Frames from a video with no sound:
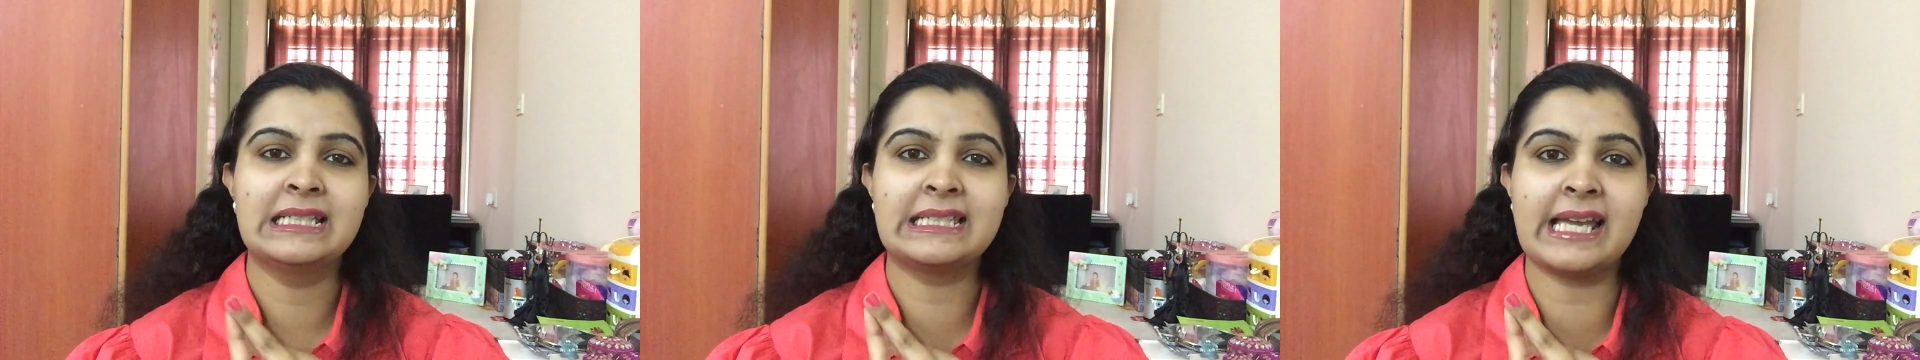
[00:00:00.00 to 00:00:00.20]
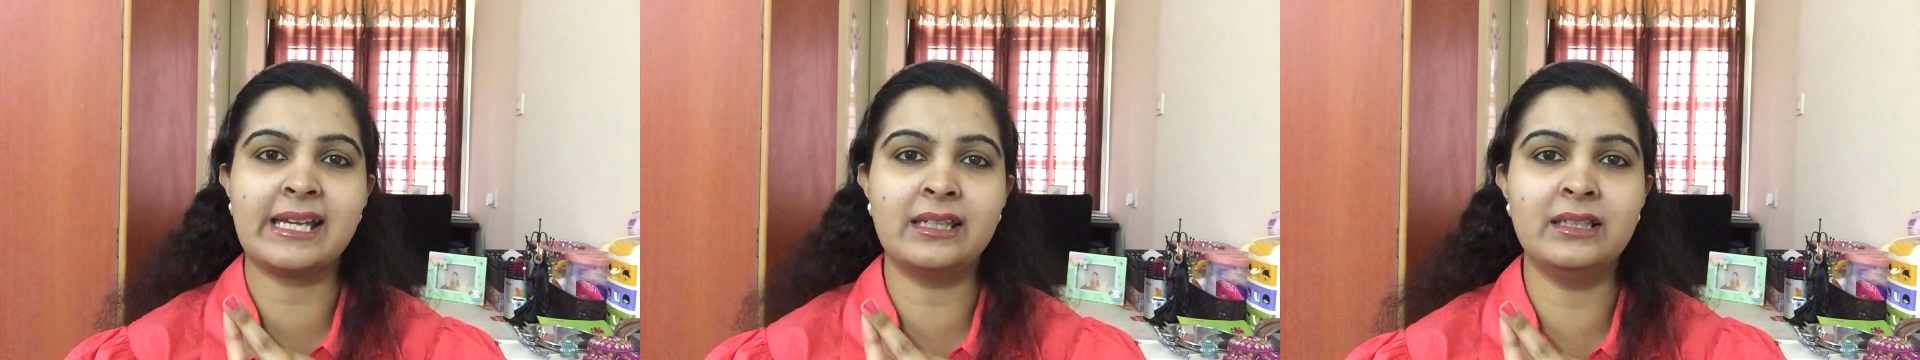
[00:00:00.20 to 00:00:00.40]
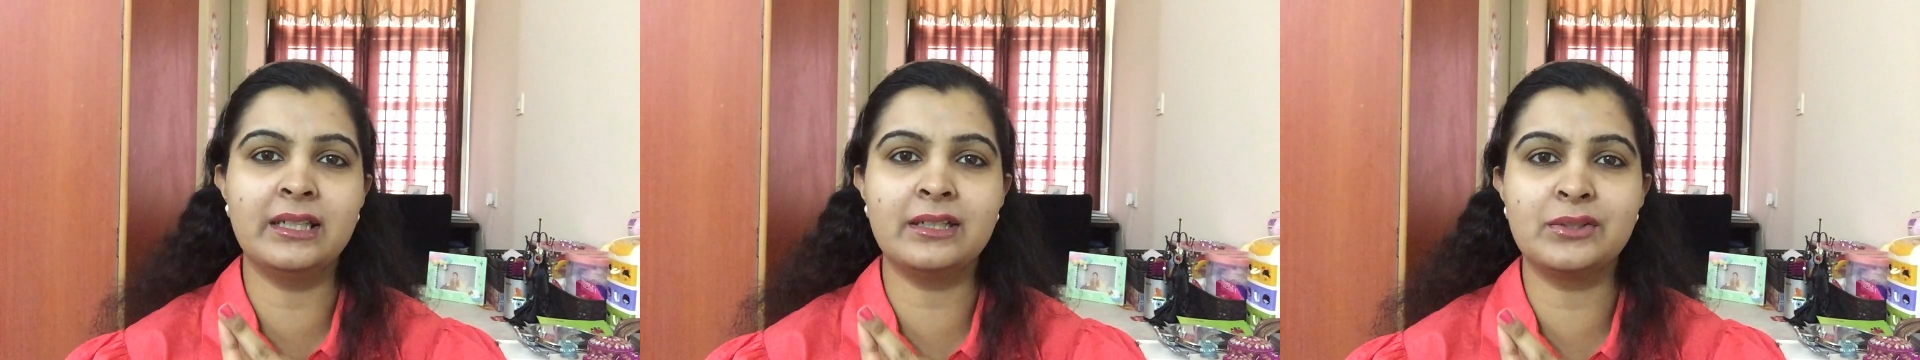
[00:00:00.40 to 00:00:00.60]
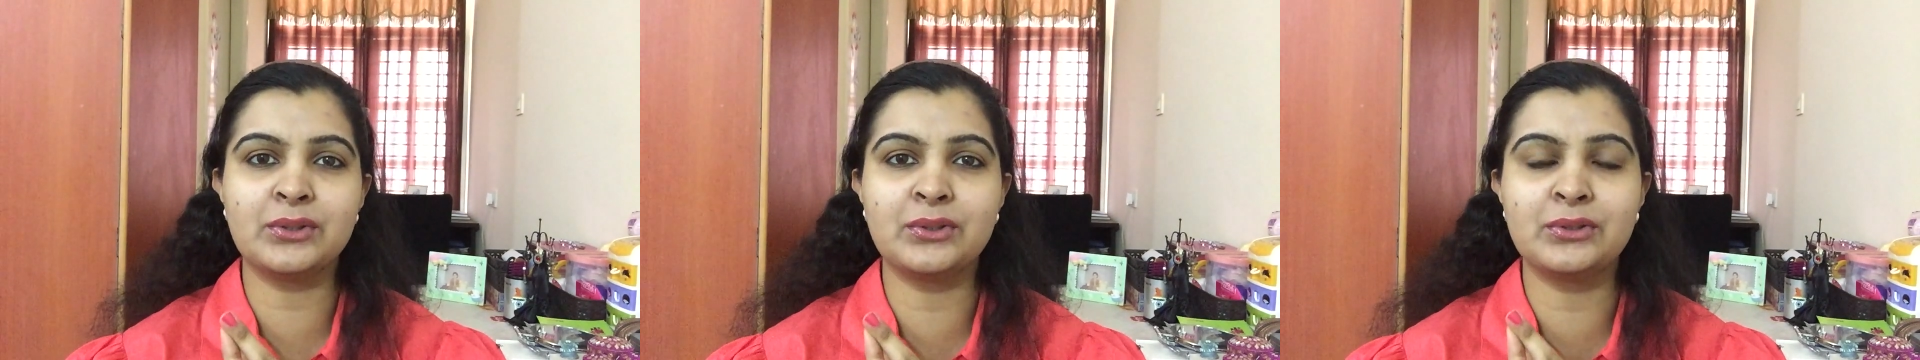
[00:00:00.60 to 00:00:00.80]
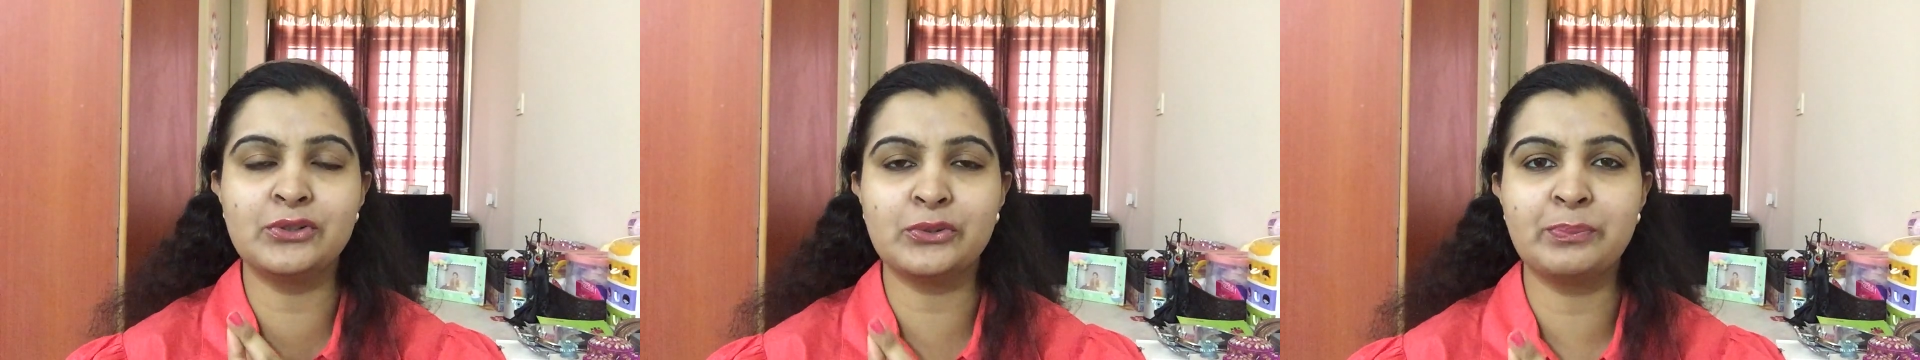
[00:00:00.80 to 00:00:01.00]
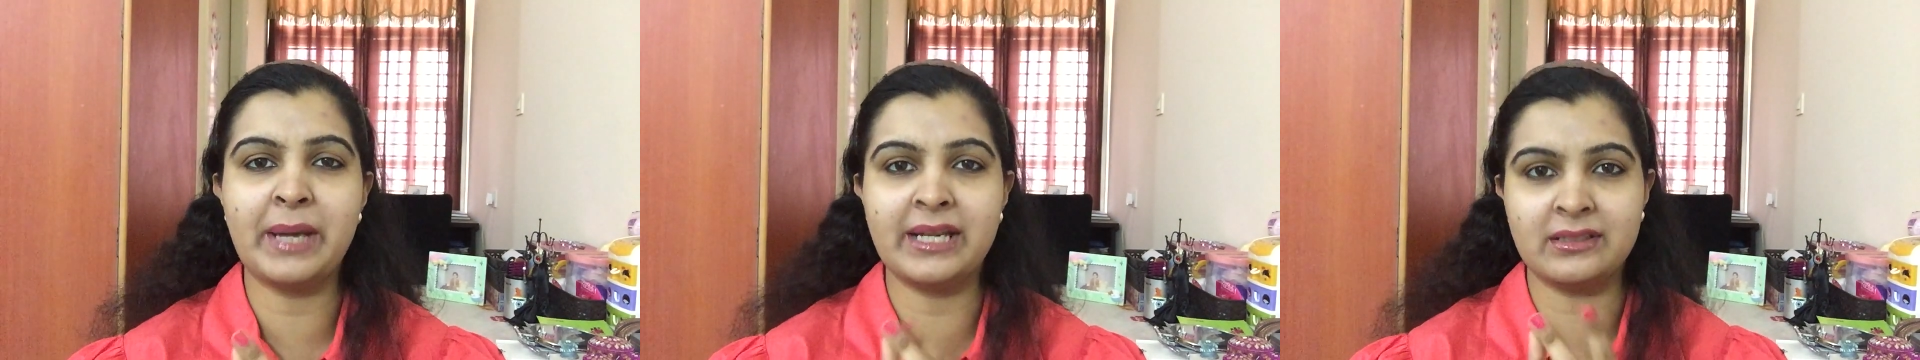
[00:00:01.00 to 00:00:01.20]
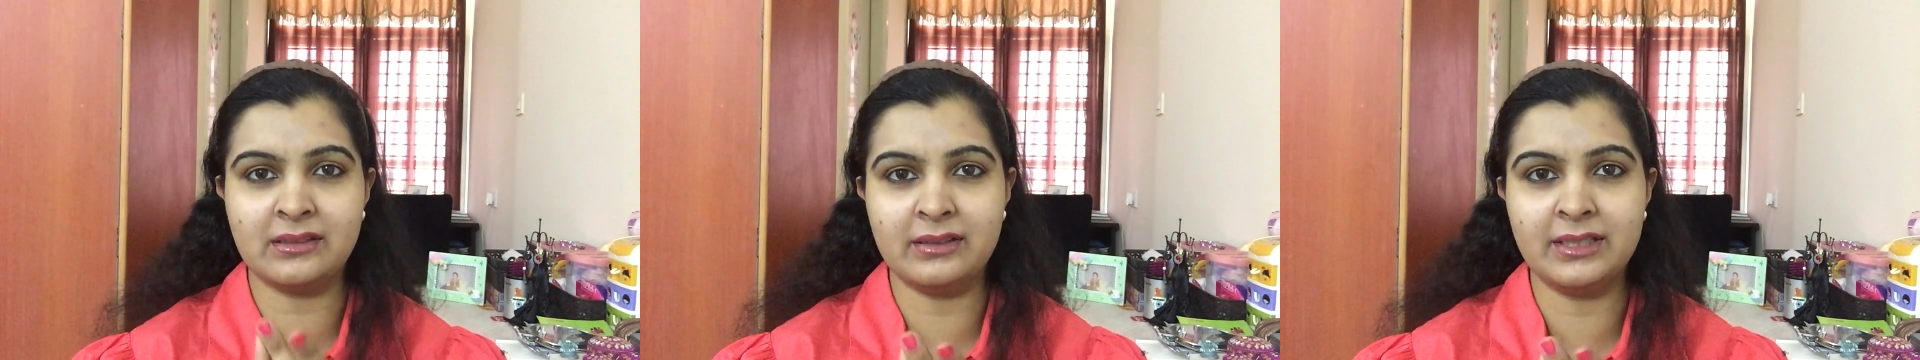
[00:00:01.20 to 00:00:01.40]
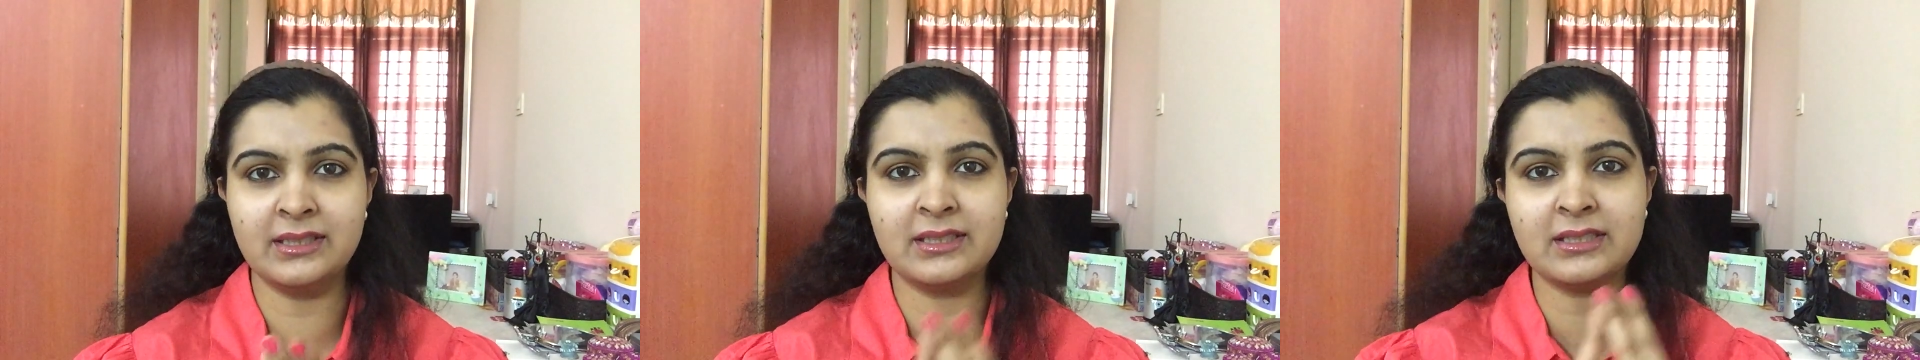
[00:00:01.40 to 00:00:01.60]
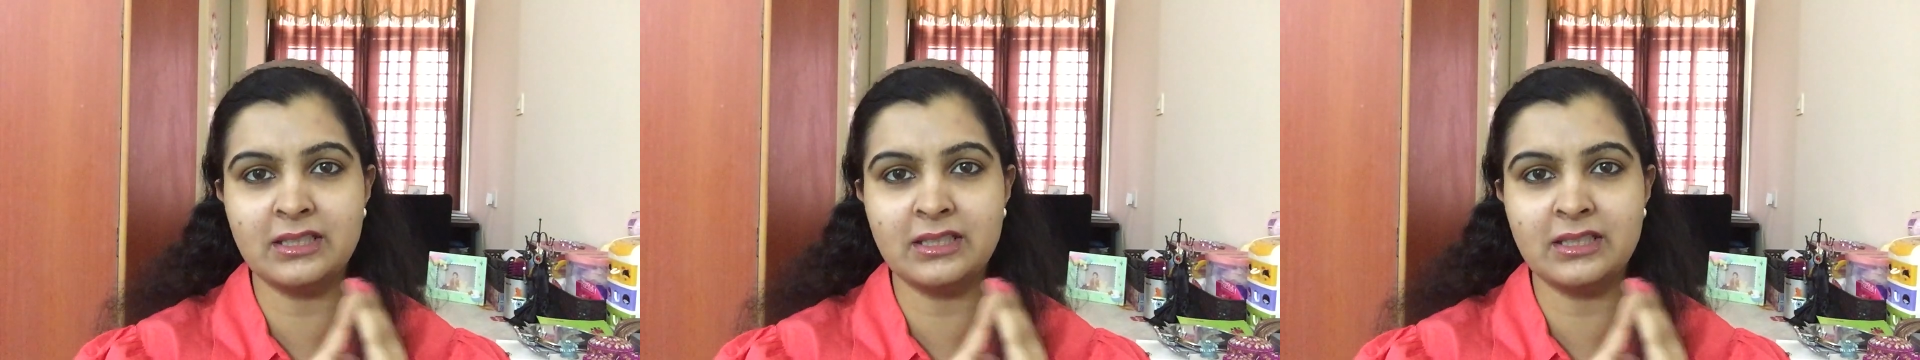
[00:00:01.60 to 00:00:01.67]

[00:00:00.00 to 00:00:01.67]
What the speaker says: Secondly, do you look better in